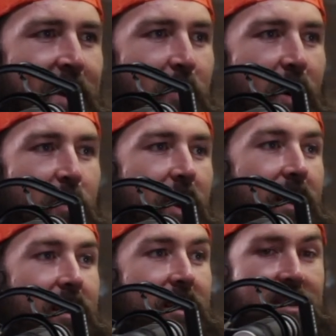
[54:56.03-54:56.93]
but
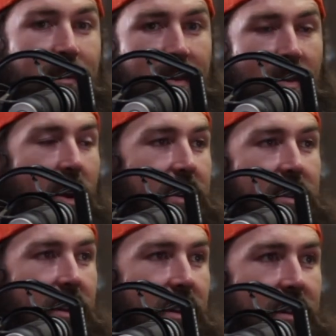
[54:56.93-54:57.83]
Ben does some
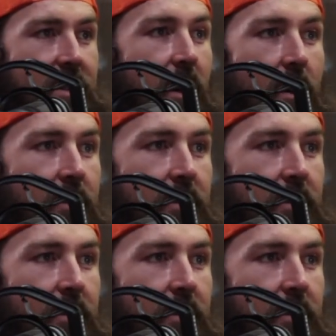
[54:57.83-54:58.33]
crazy stuff.